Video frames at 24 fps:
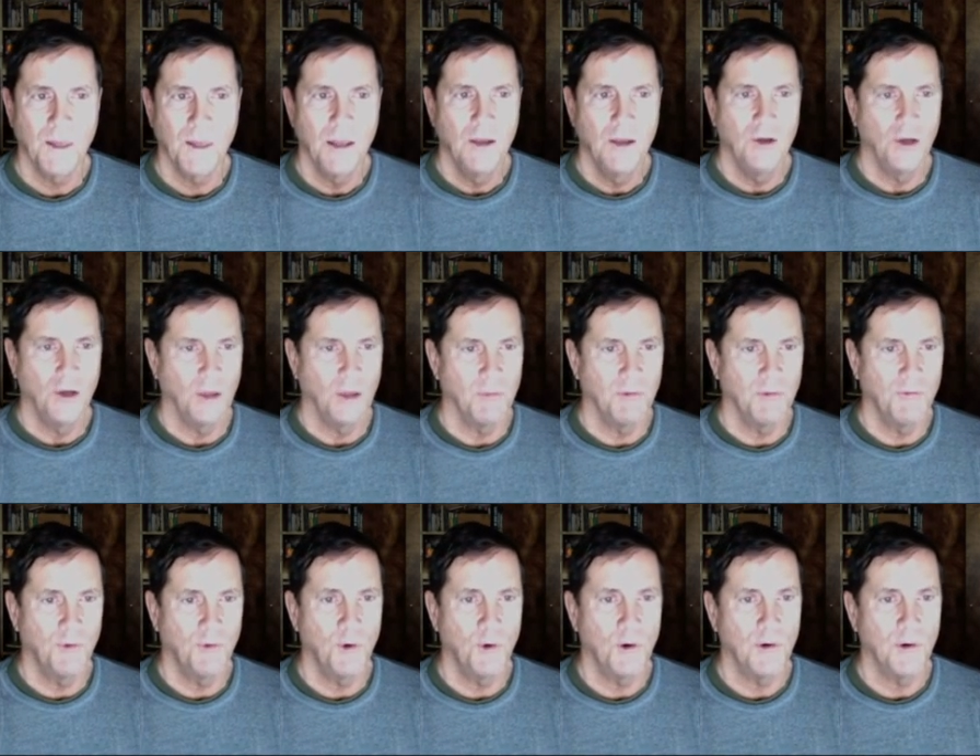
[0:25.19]
Number
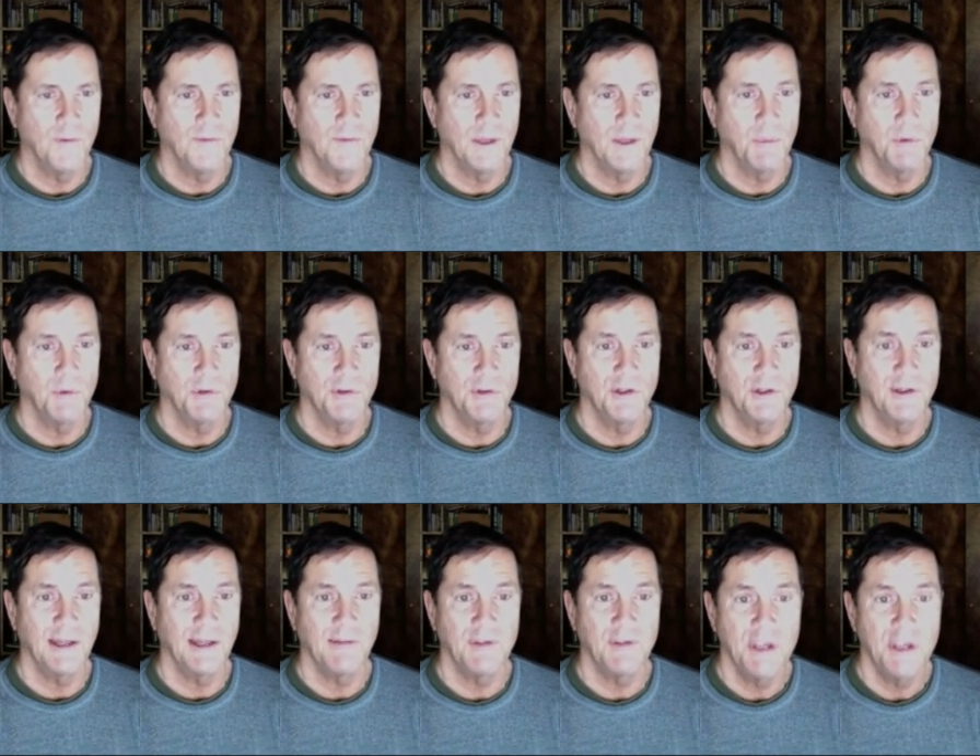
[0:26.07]
four, they will still
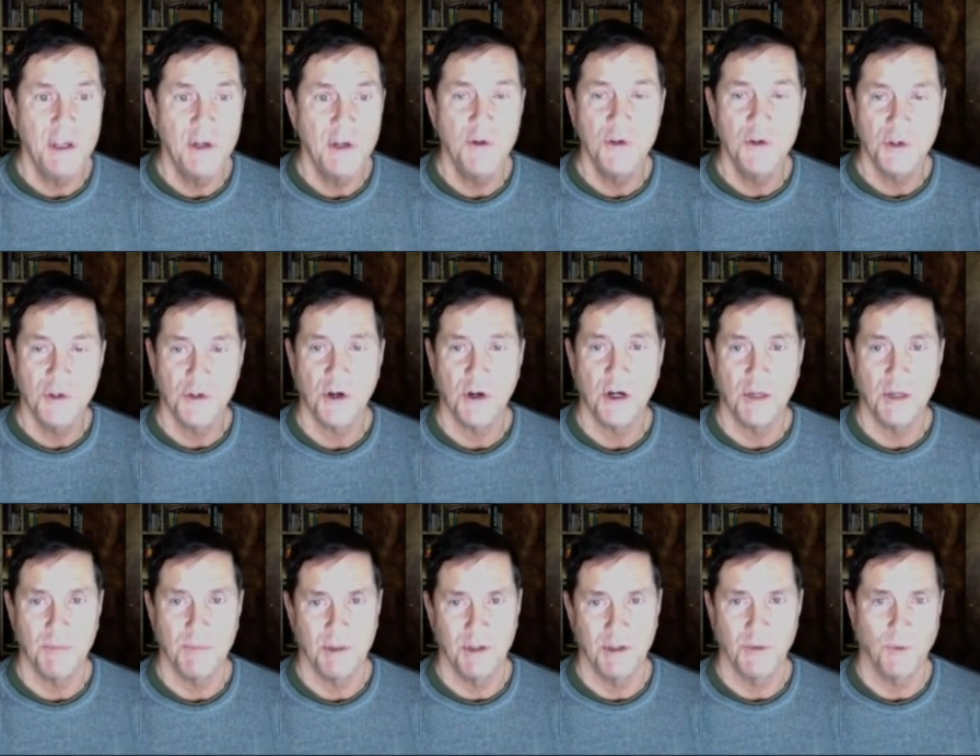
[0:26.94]
have huge
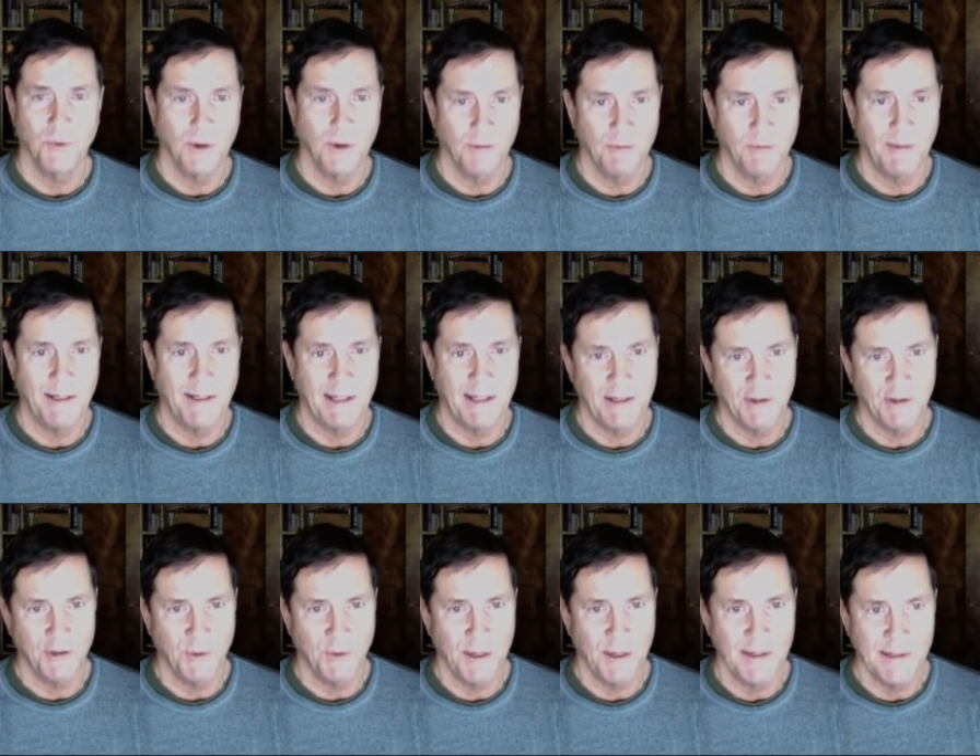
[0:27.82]
tournaments where everybody has
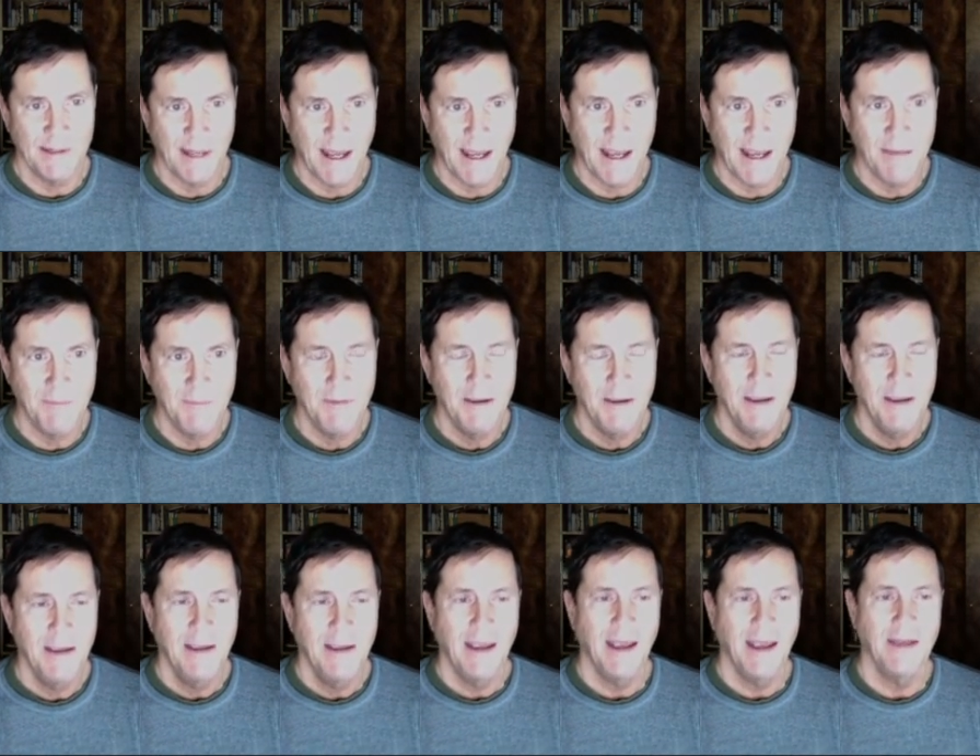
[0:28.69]
a great time
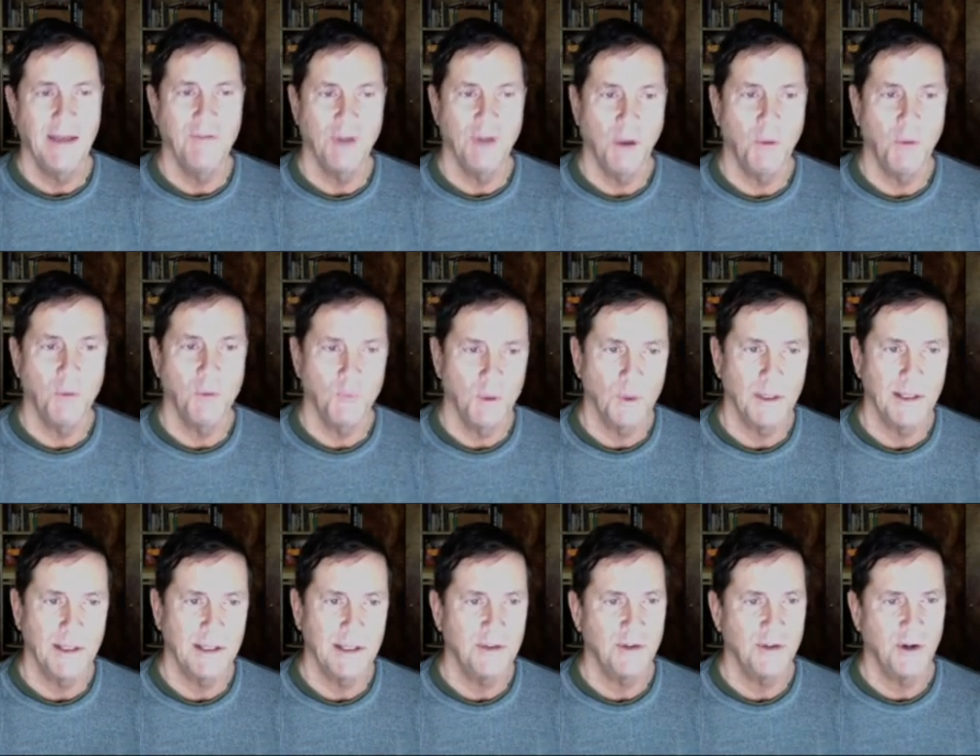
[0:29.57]
and no one
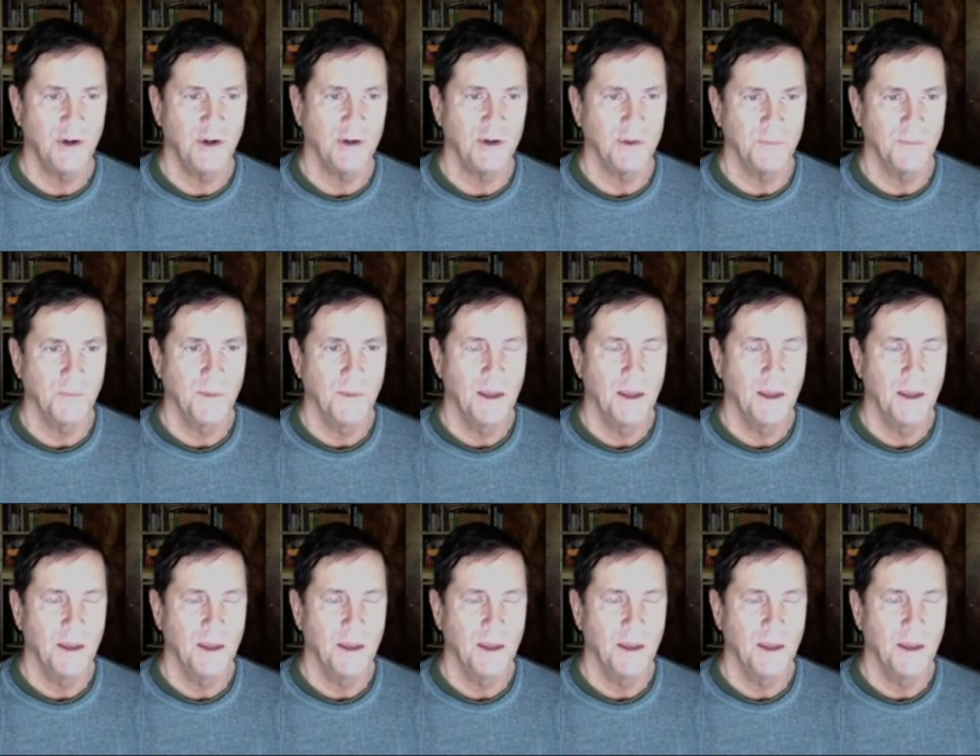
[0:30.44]
really gets hurt.